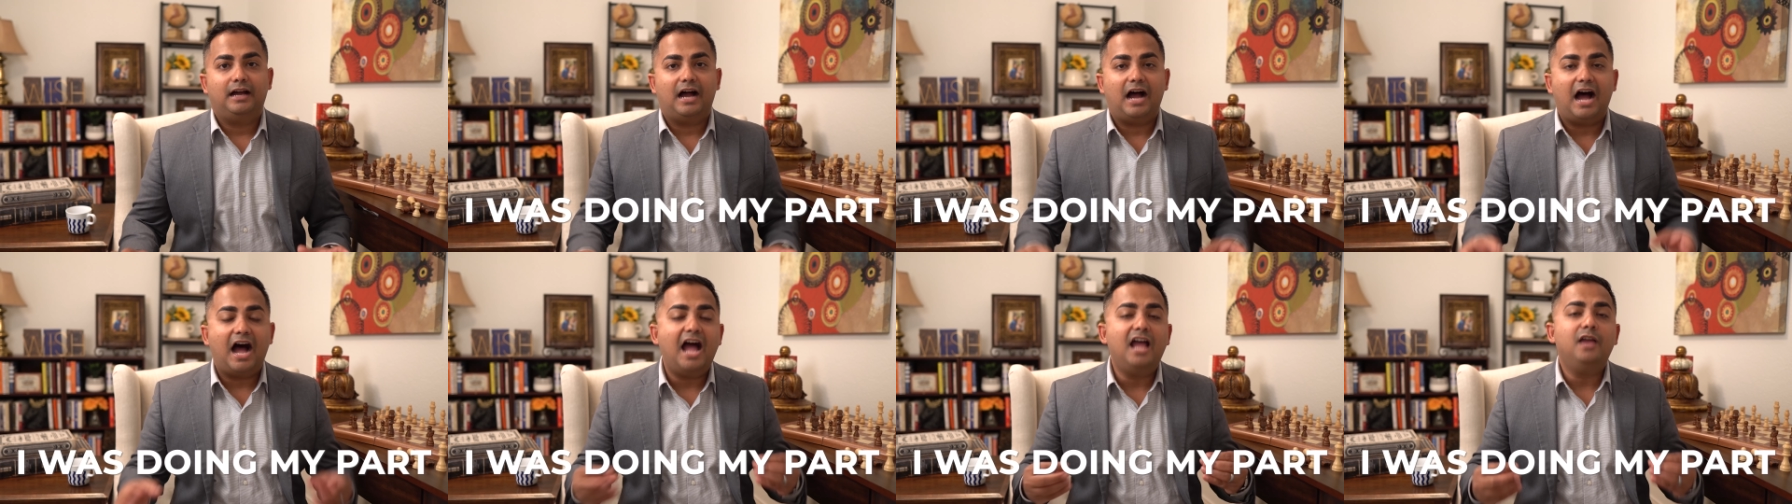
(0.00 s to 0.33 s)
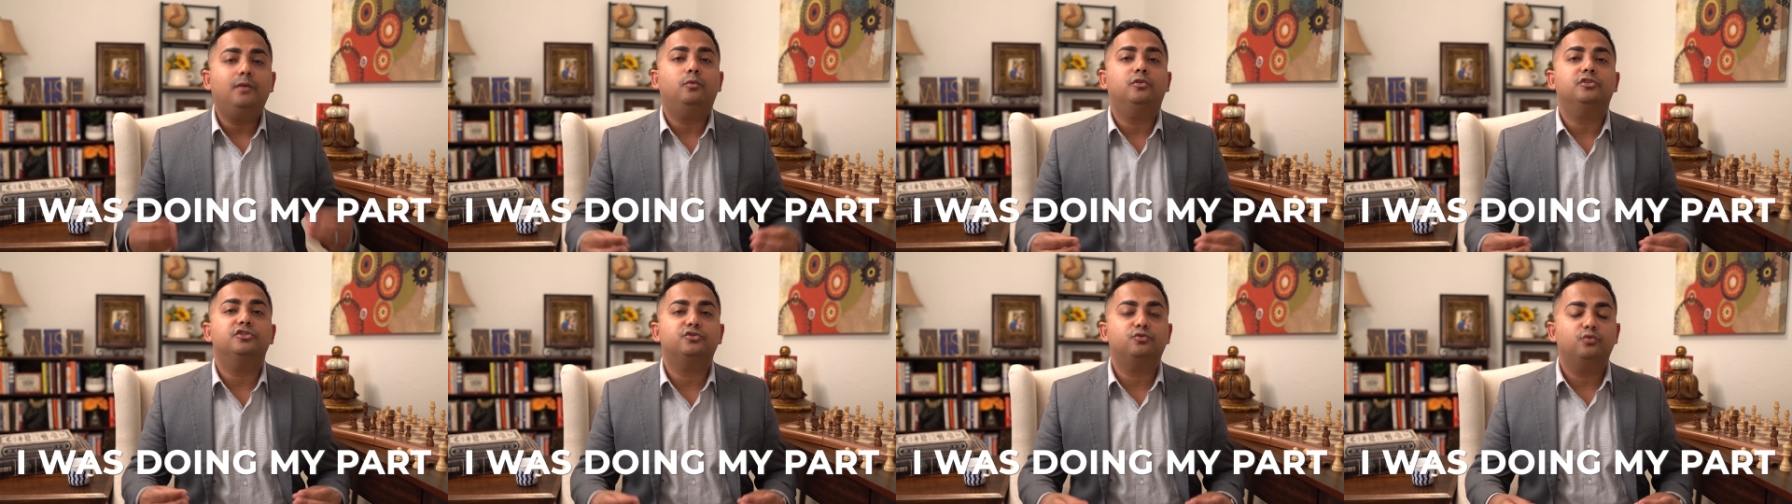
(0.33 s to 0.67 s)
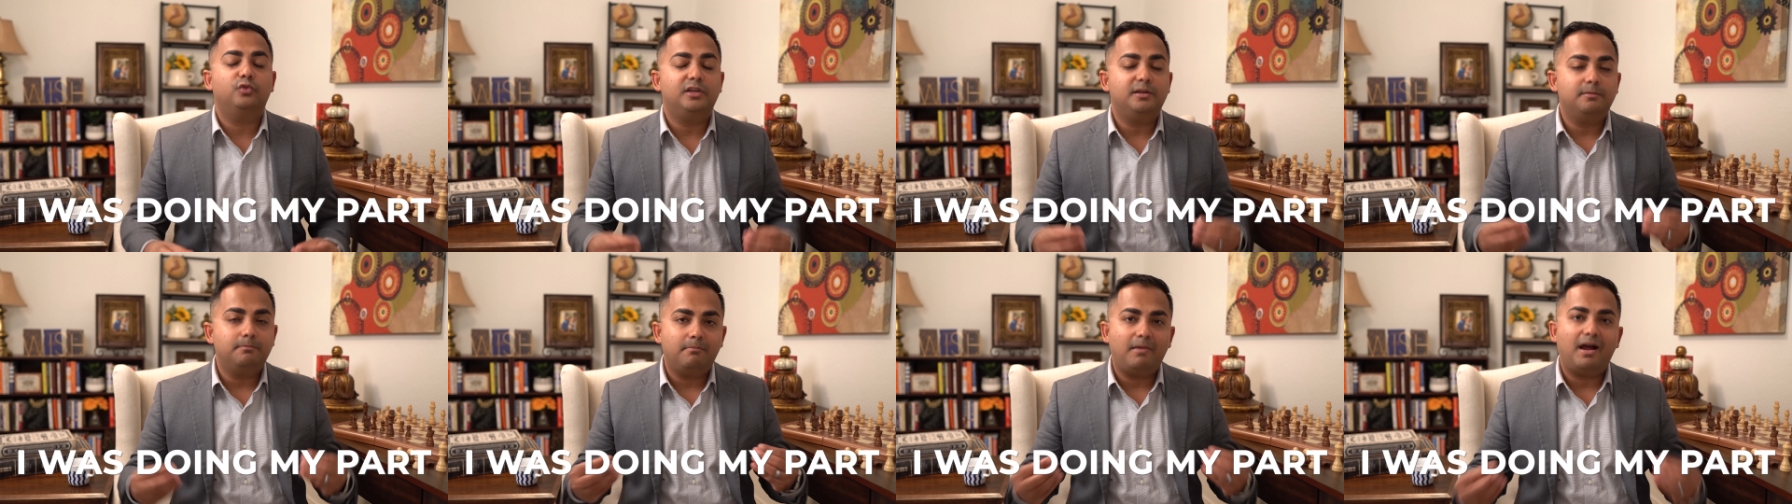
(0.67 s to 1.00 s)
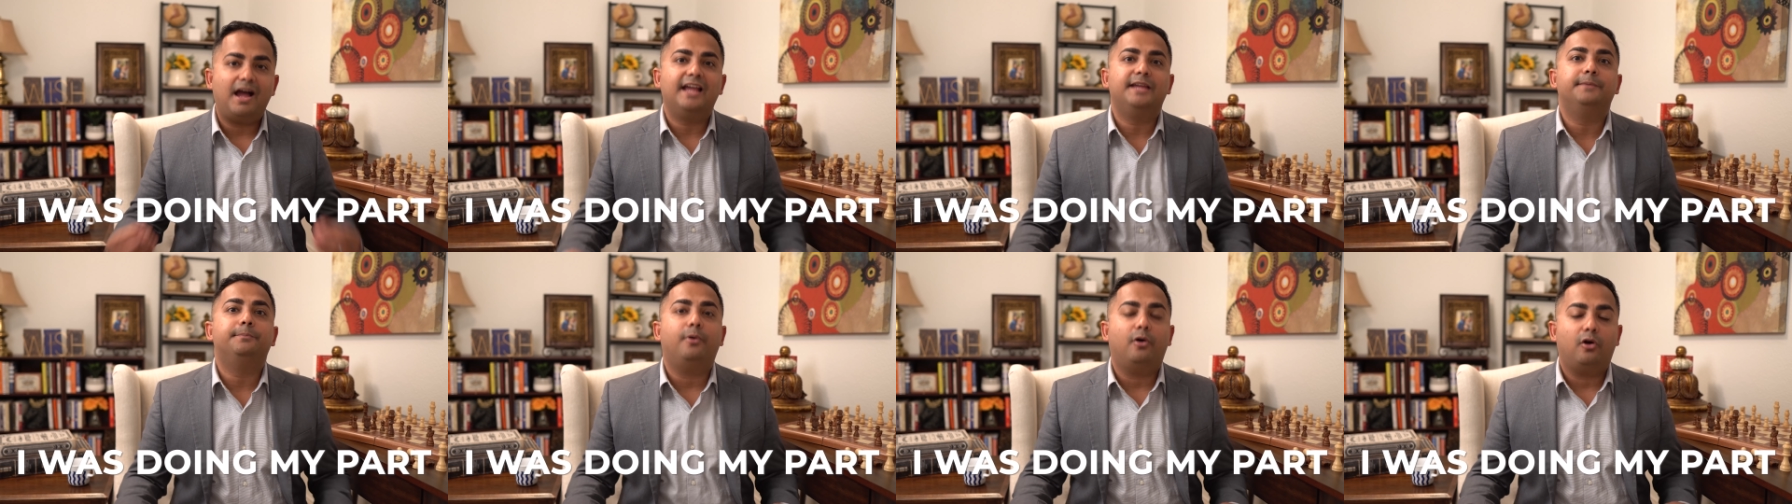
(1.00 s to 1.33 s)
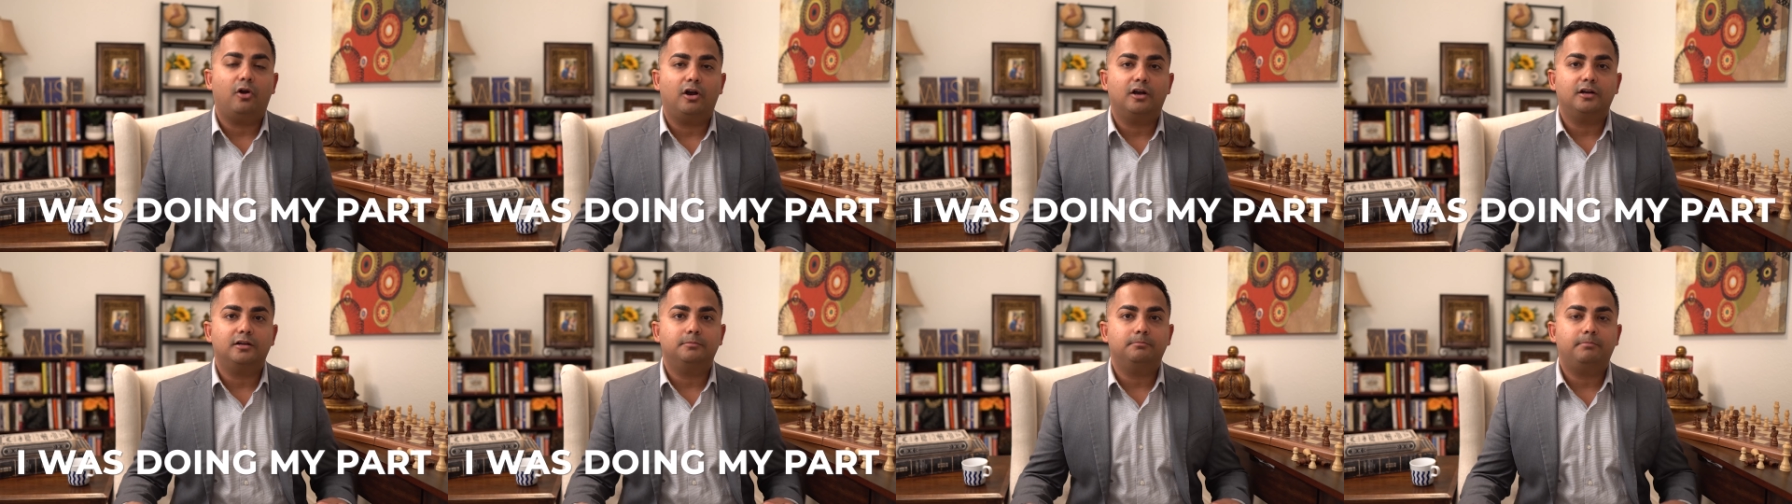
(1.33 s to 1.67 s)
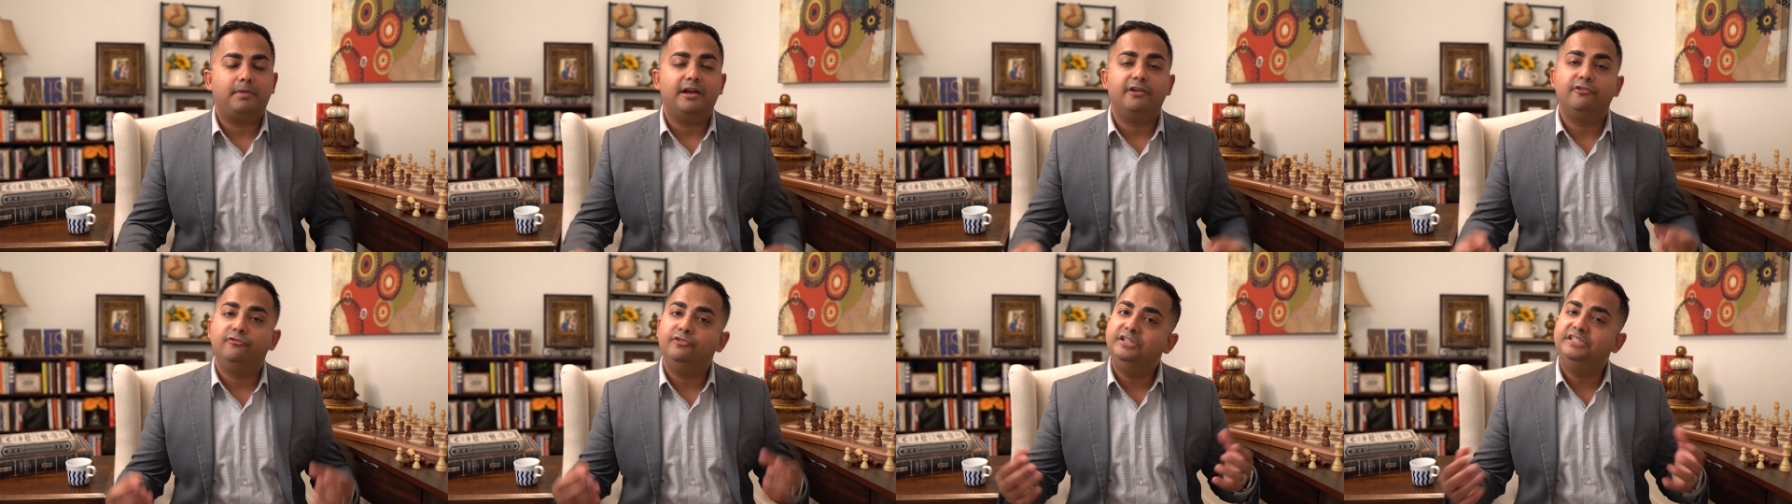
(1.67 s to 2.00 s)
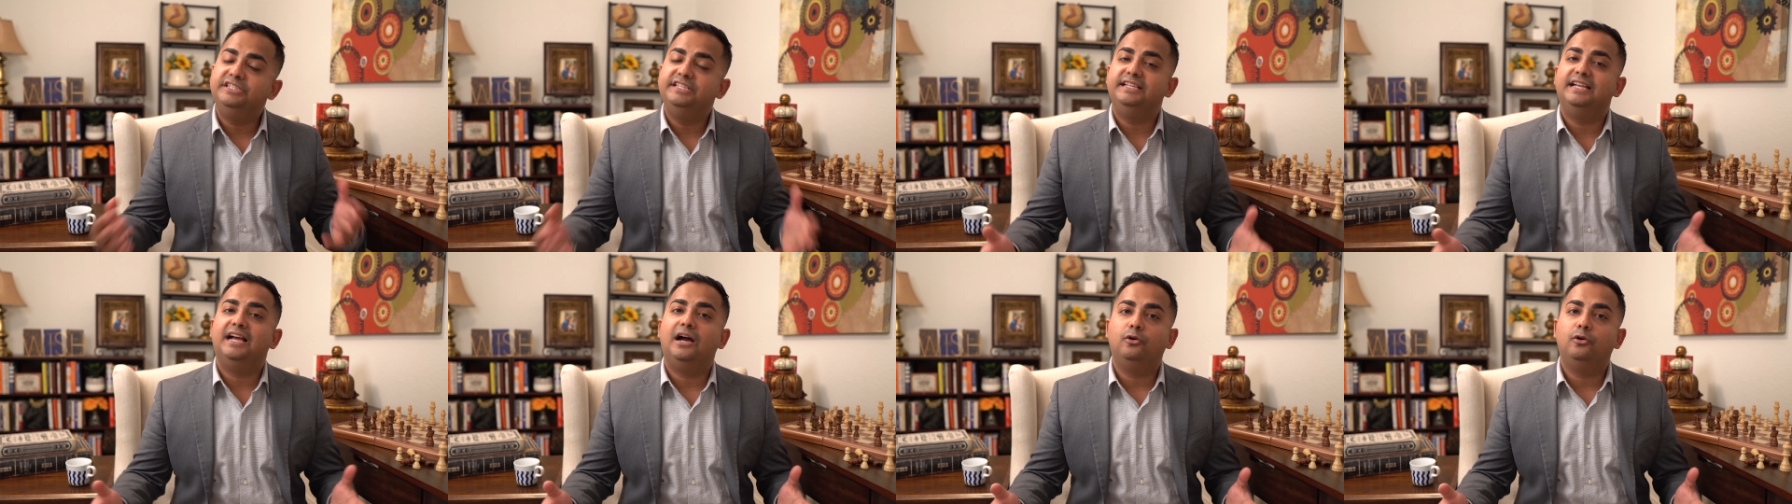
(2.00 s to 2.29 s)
I was doing my part by reaching